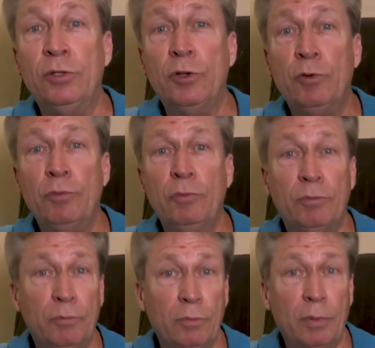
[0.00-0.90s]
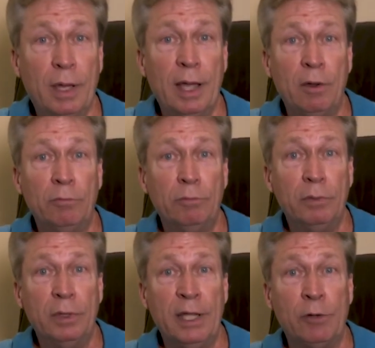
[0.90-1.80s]
to know how
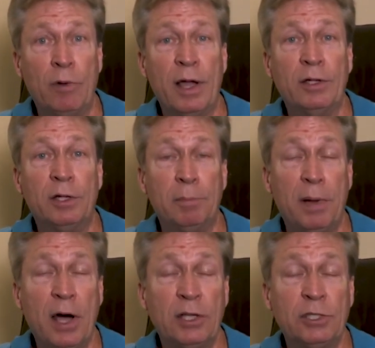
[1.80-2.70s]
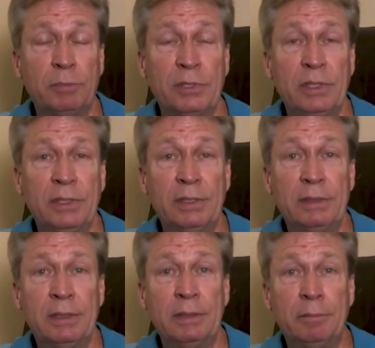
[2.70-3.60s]
InkRockit could possibly uh,
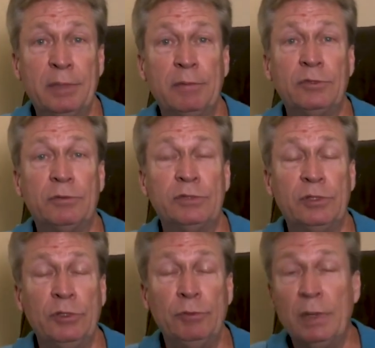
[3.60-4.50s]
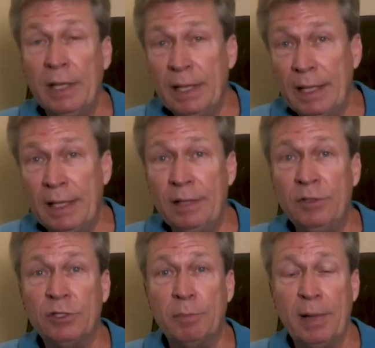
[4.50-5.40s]
uh, be of service to you in
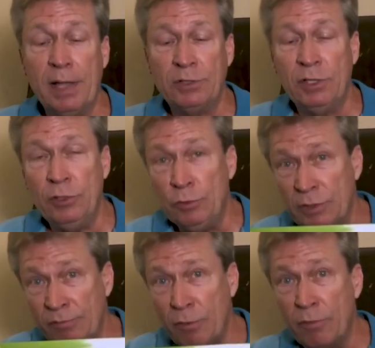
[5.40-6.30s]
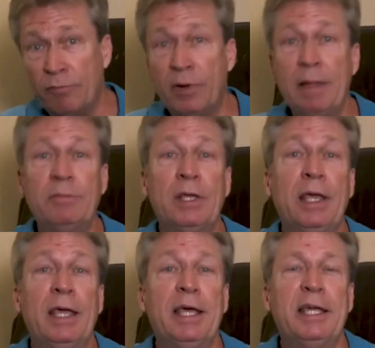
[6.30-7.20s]
this capacity using photo frames,
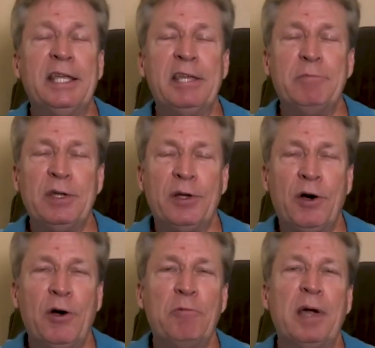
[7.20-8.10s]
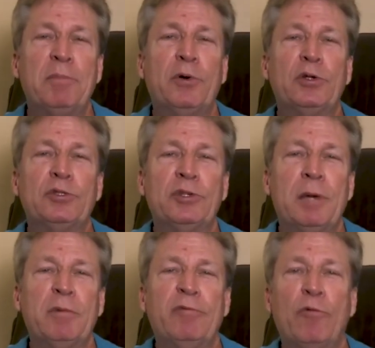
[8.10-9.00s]
give me a call. My personal
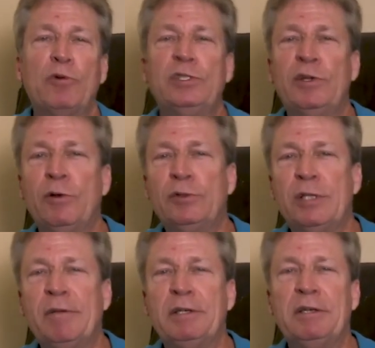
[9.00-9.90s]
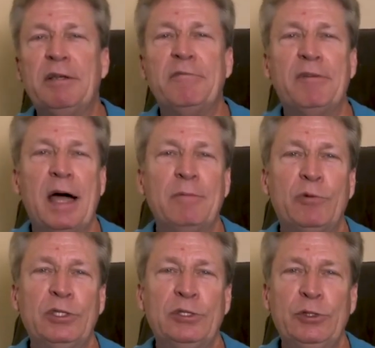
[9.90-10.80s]
number 407
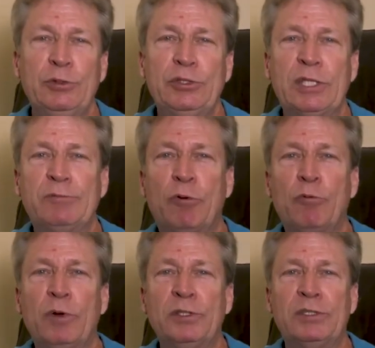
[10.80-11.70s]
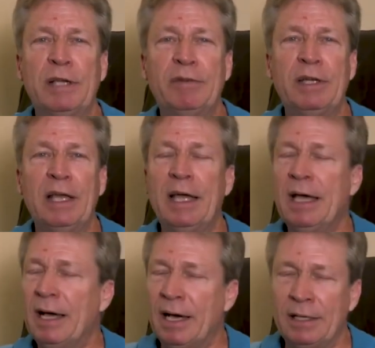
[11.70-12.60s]
512 6417.
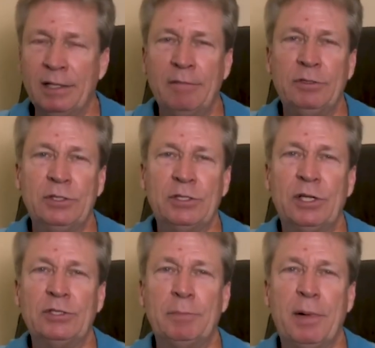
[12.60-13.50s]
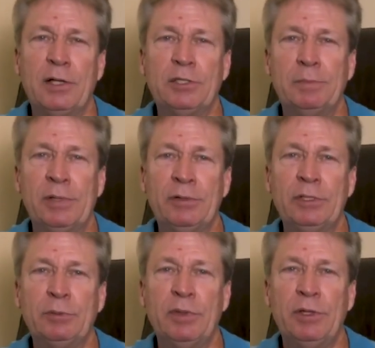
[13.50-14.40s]
I'd love to discuss the
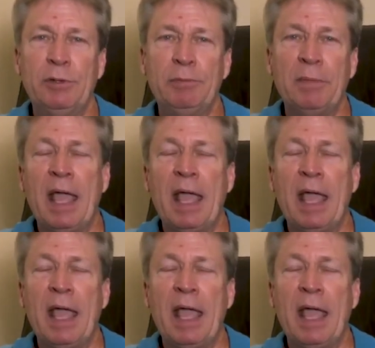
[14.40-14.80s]
possibilities with you.